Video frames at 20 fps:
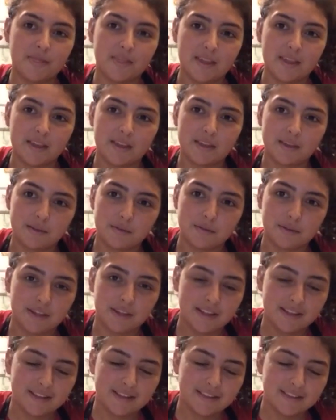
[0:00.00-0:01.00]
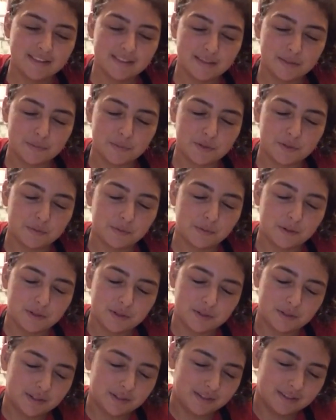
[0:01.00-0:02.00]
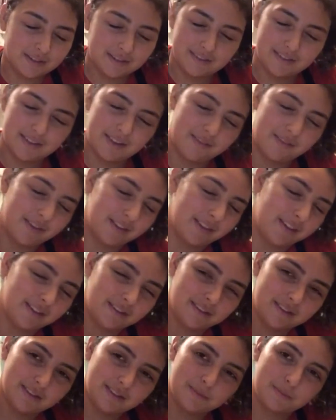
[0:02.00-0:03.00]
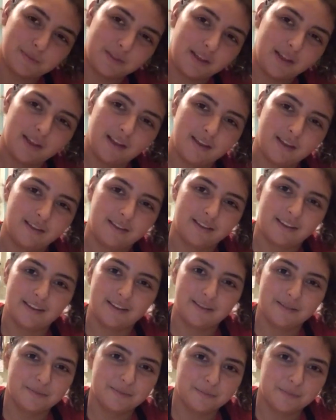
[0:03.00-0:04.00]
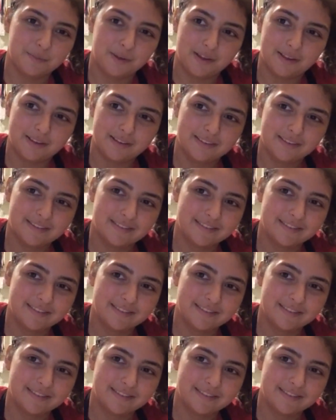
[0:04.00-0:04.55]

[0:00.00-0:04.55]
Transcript: Thank you again so much for watching everything else, but okay, bye.